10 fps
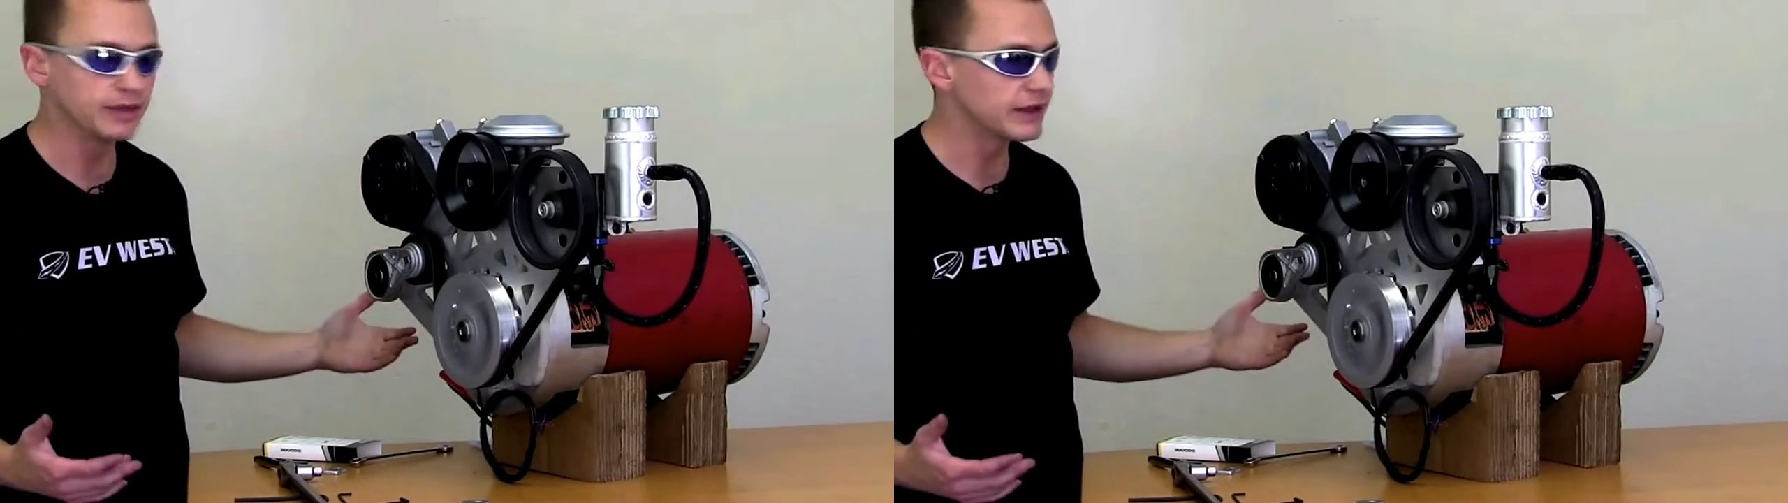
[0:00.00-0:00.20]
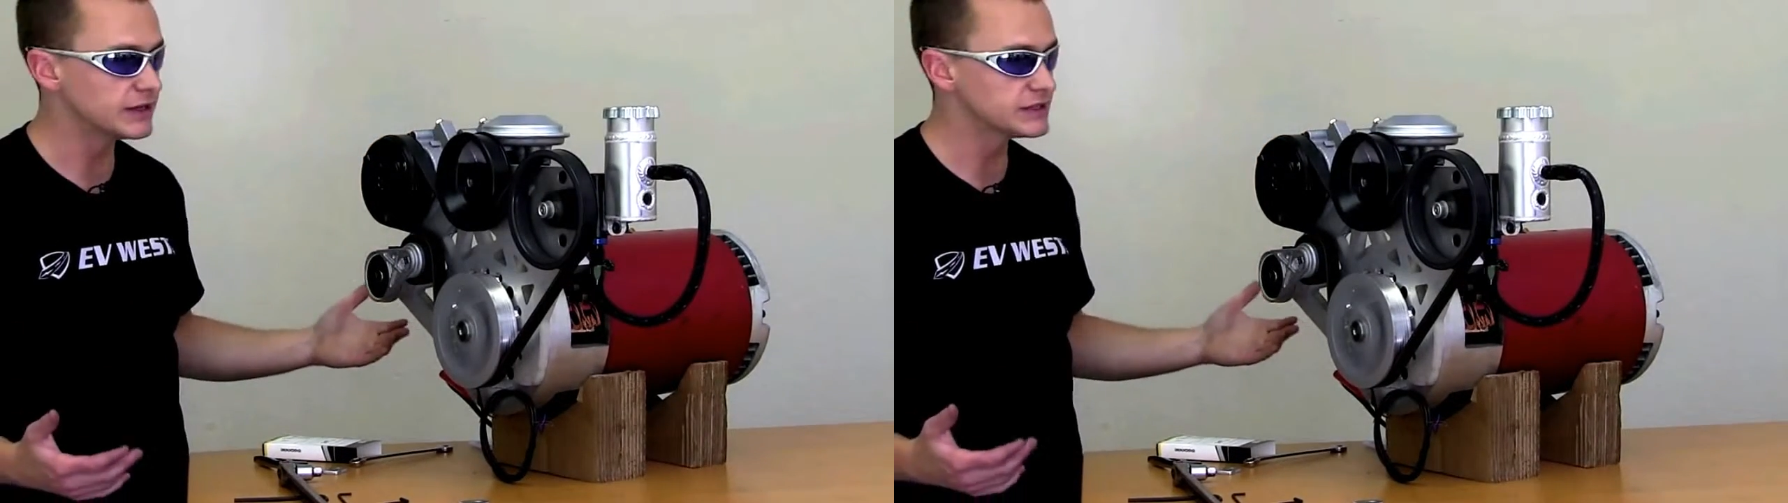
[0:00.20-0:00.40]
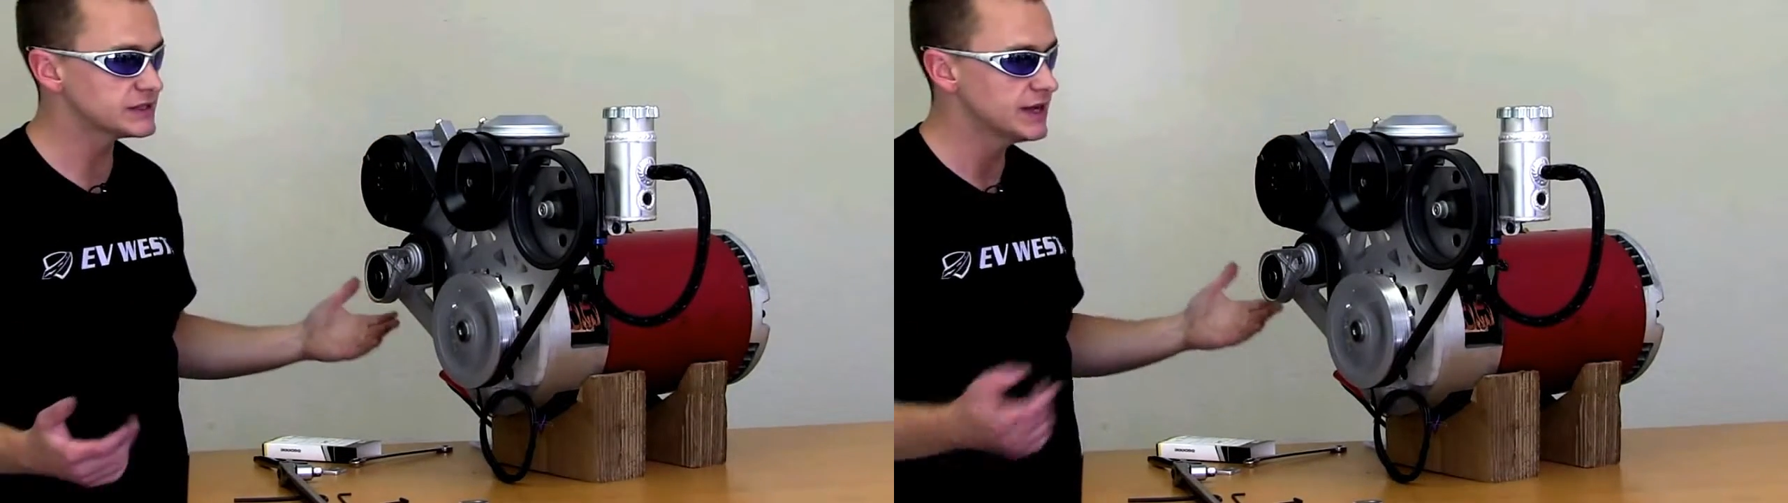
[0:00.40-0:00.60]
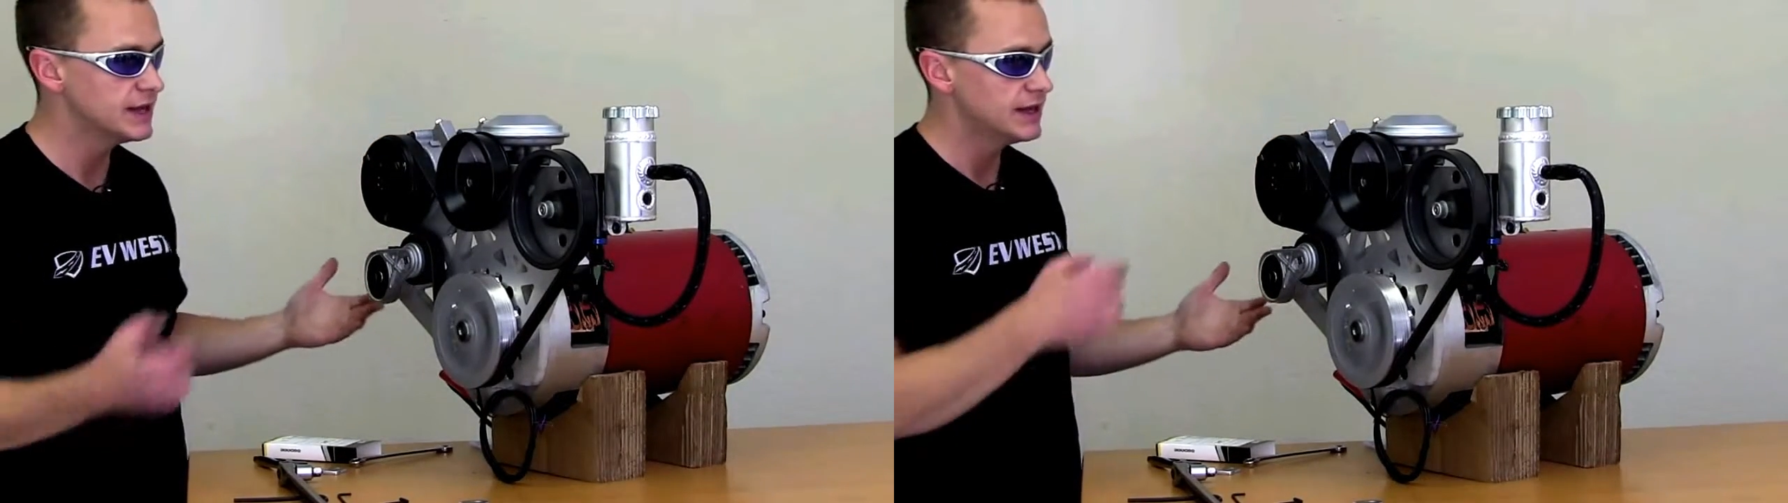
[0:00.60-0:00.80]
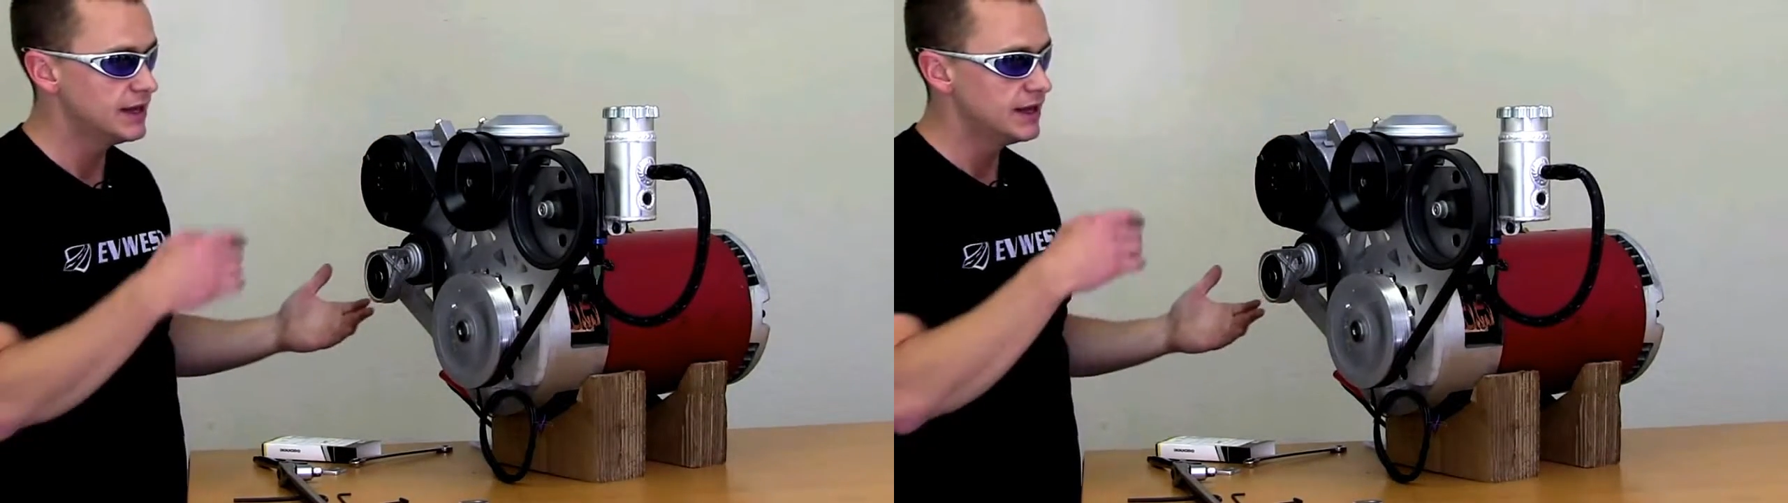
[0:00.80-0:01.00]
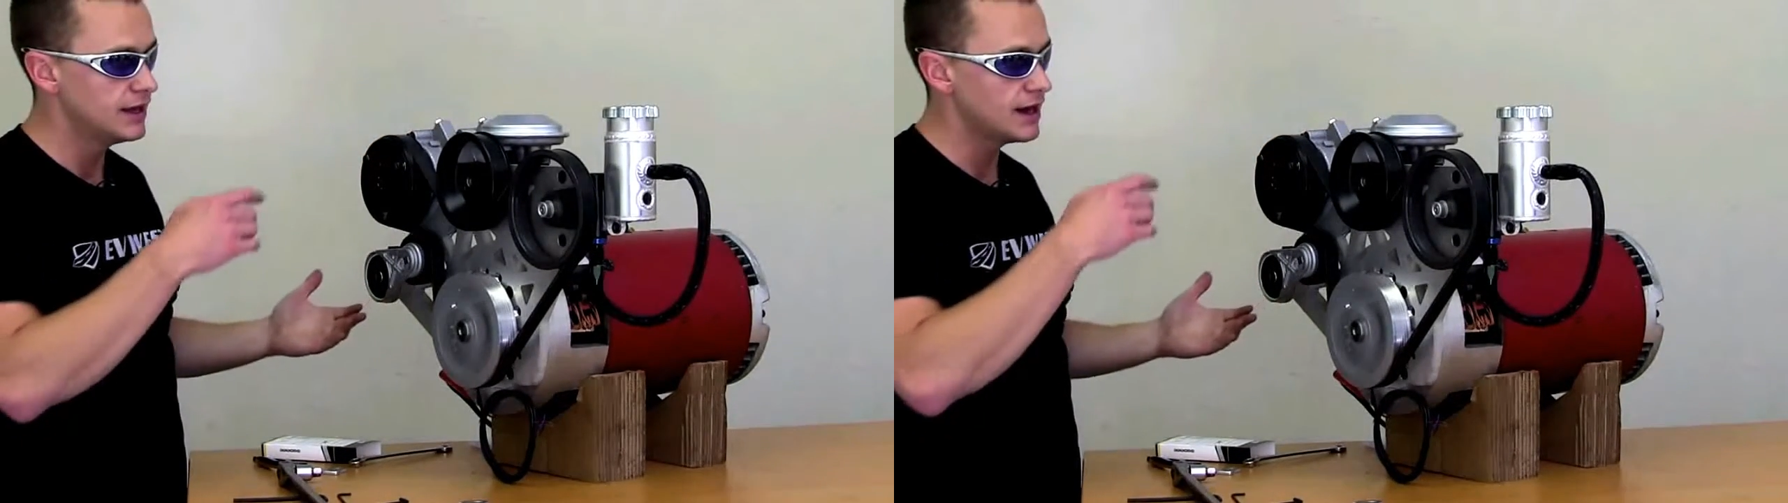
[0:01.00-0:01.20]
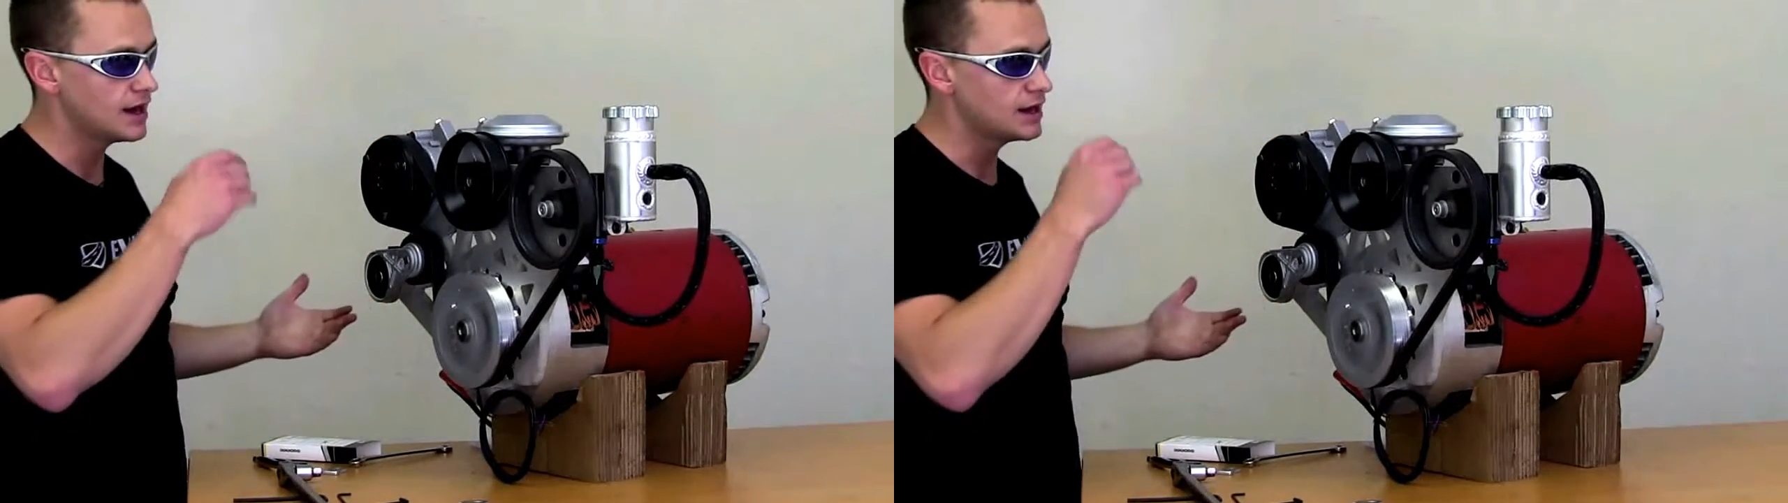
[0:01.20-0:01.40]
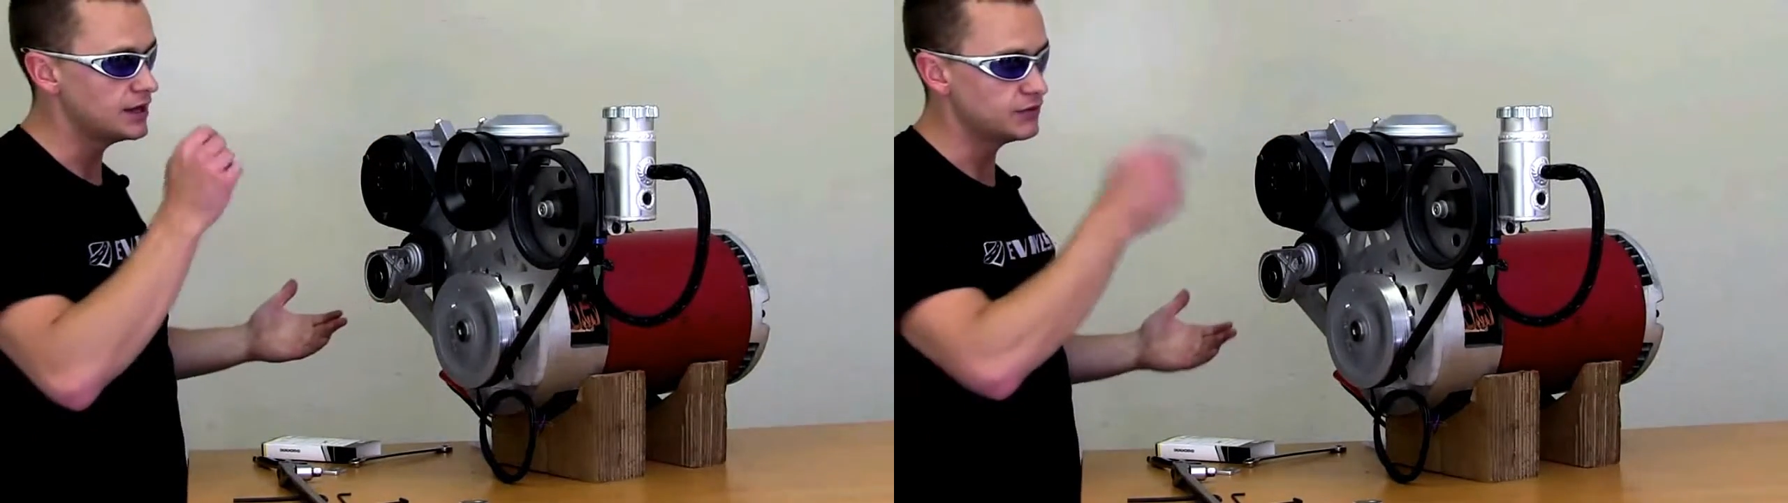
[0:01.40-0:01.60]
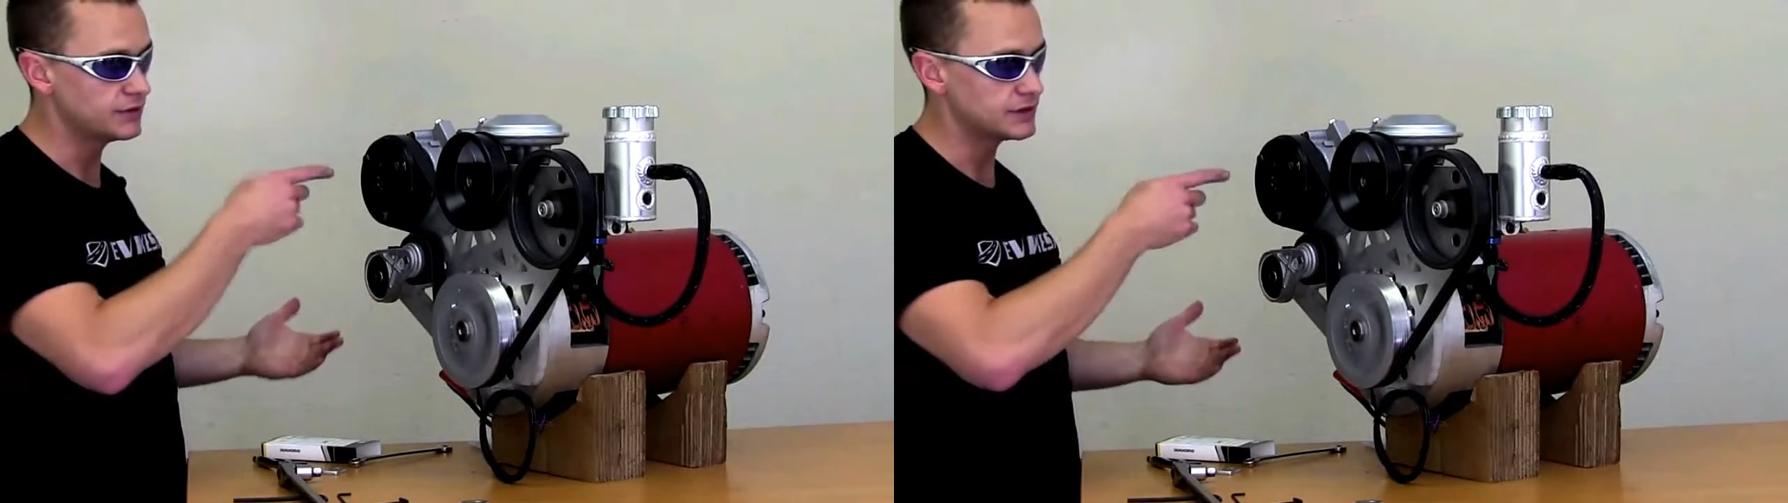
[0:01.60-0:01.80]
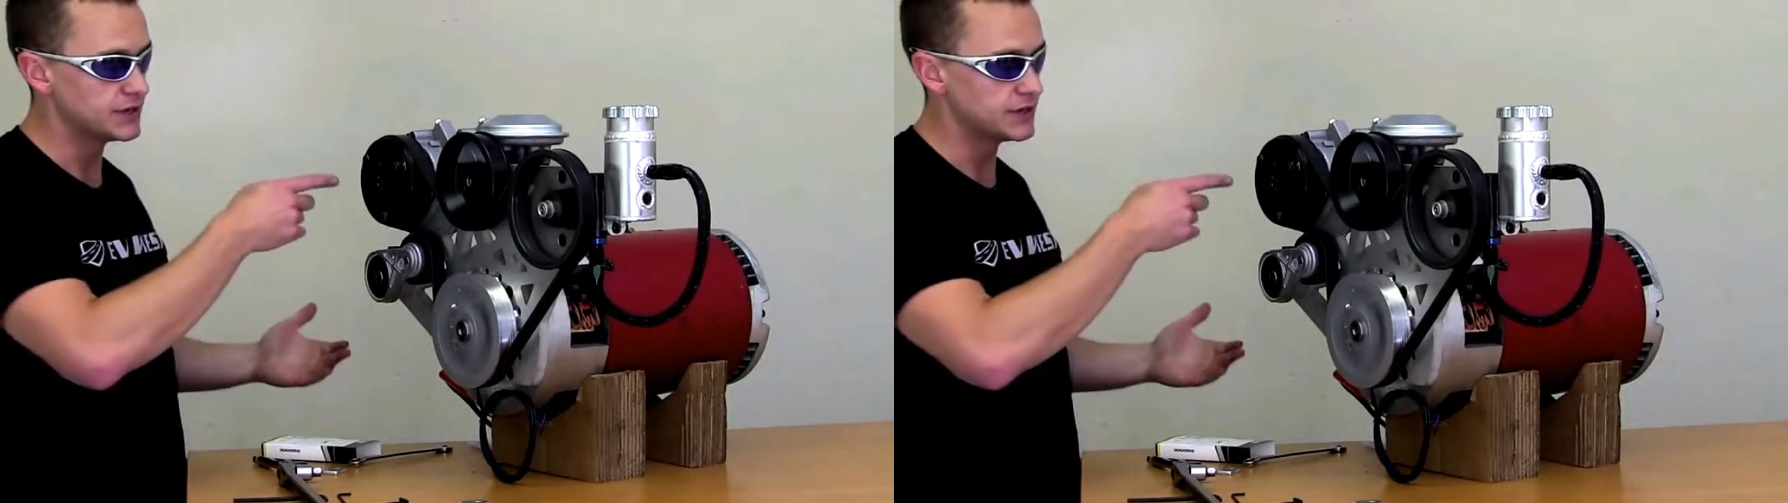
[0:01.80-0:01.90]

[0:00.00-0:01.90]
this. Even if this